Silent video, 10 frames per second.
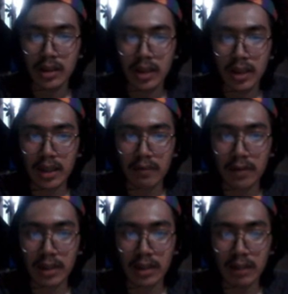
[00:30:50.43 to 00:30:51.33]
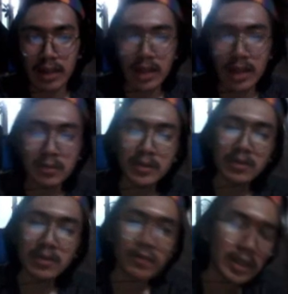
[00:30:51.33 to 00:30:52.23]
And for our output,
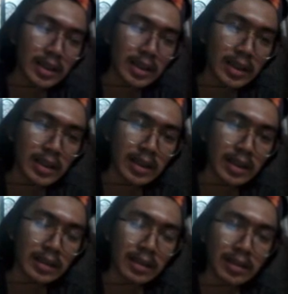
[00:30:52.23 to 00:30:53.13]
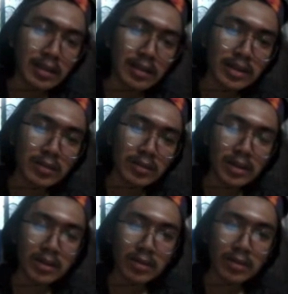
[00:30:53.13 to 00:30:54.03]
we tick the
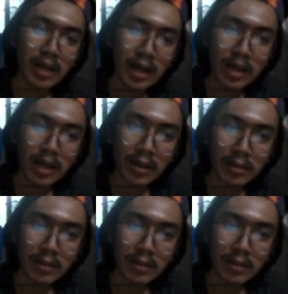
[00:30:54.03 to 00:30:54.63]
switch to high,